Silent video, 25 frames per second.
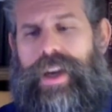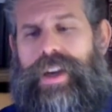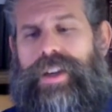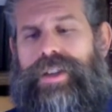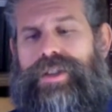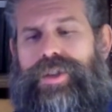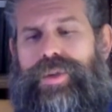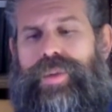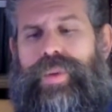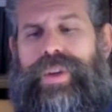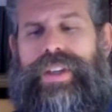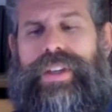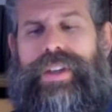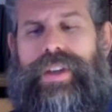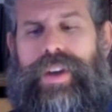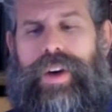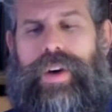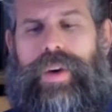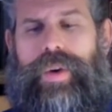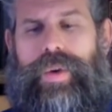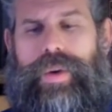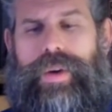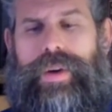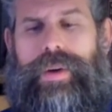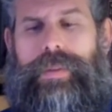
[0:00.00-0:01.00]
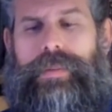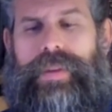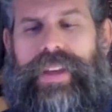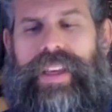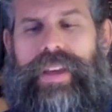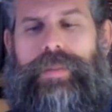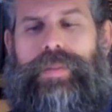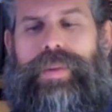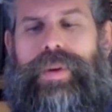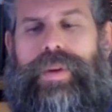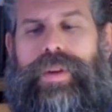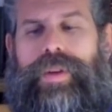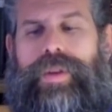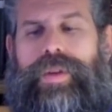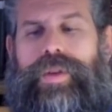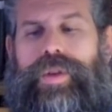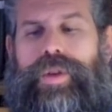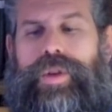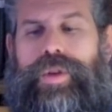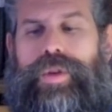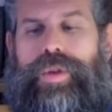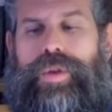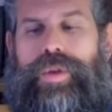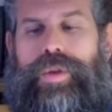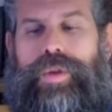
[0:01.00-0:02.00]
Do we know people
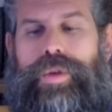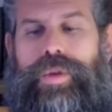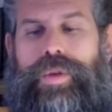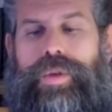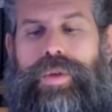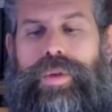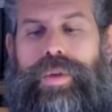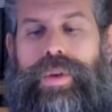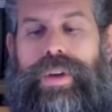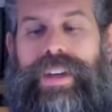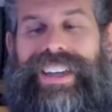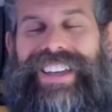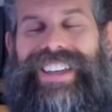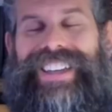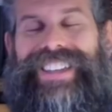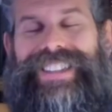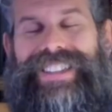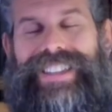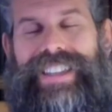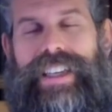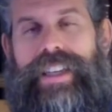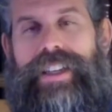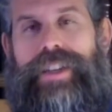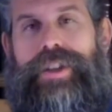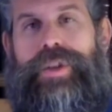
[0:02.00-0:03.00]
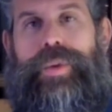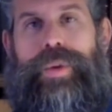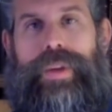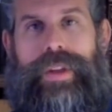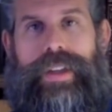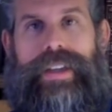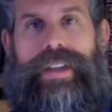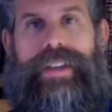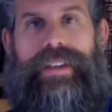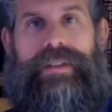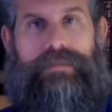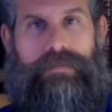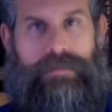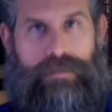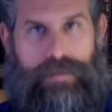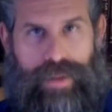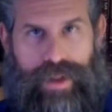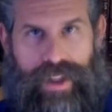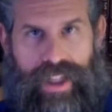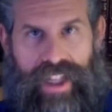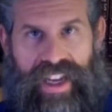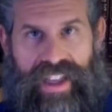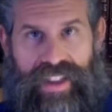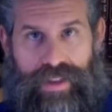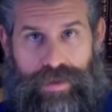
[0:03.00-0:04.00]
who continually
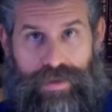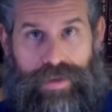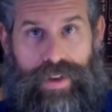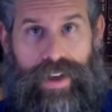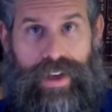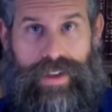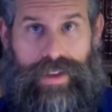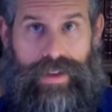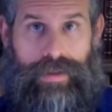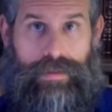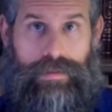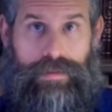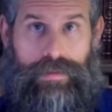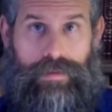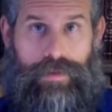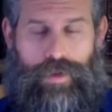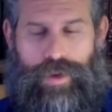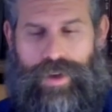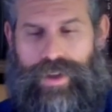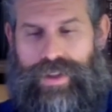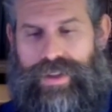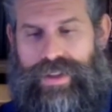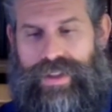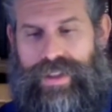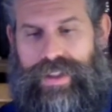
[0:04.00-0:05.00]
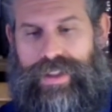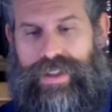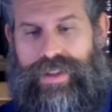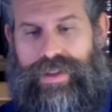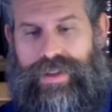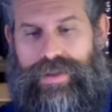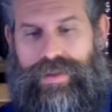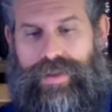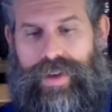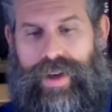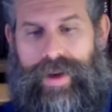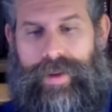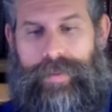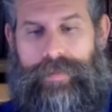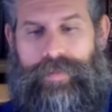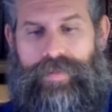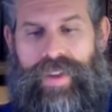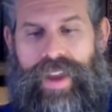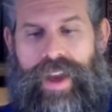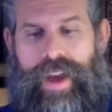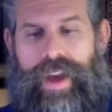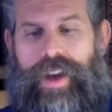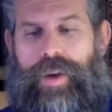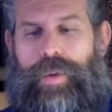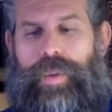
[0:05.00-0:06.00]
play the victim, for instance,
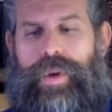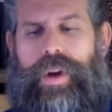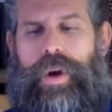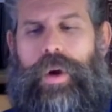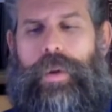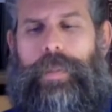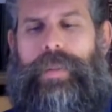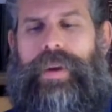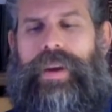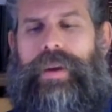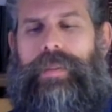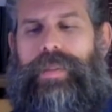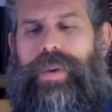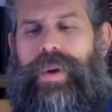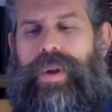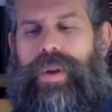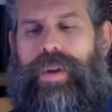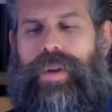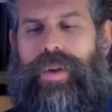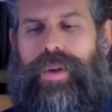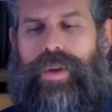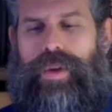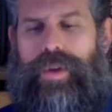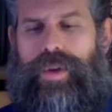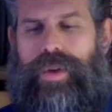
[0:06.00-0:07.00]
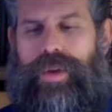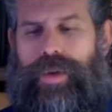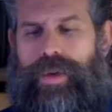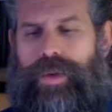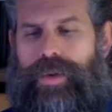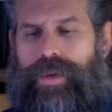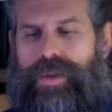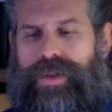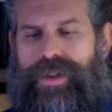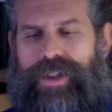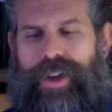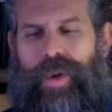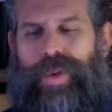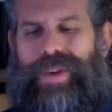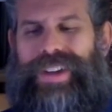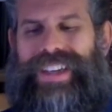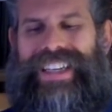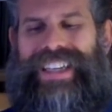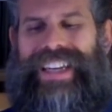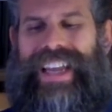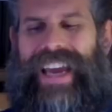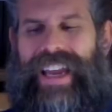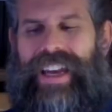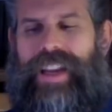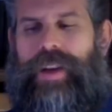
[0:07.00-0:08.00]
right? We know people who don't
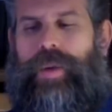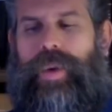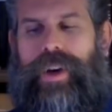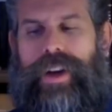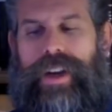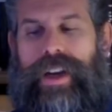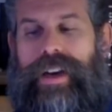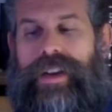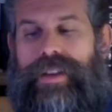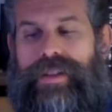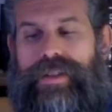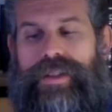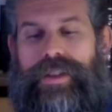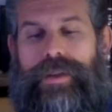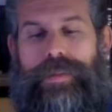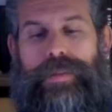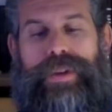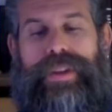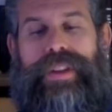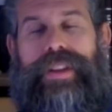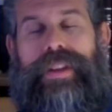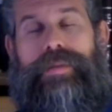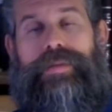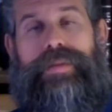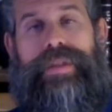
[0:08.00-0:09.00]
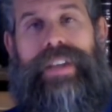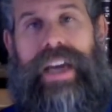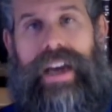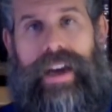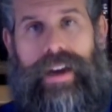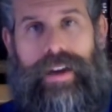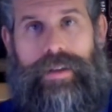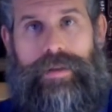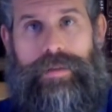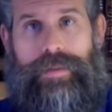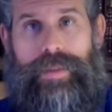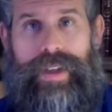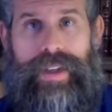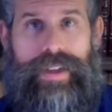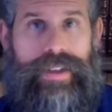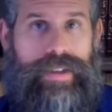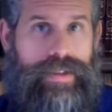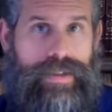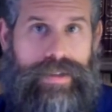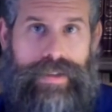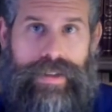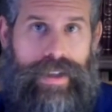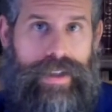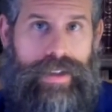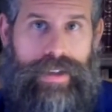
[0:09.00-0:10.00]
need anyone else to put them down
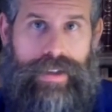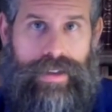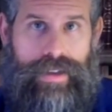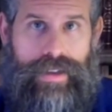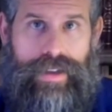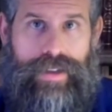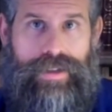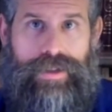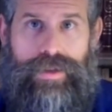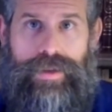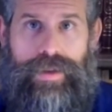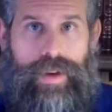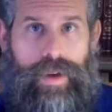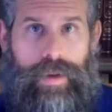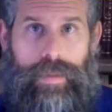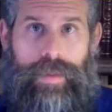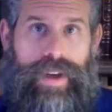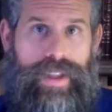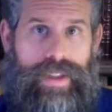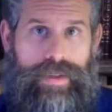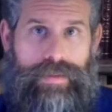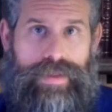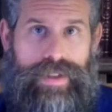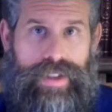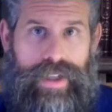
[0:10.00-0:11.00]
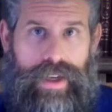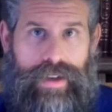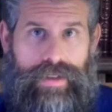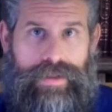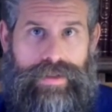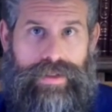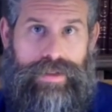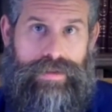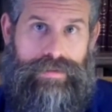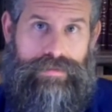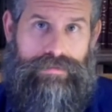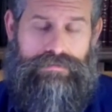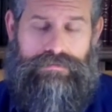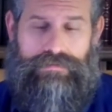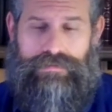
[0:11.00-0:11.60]
because they do it all by themselves.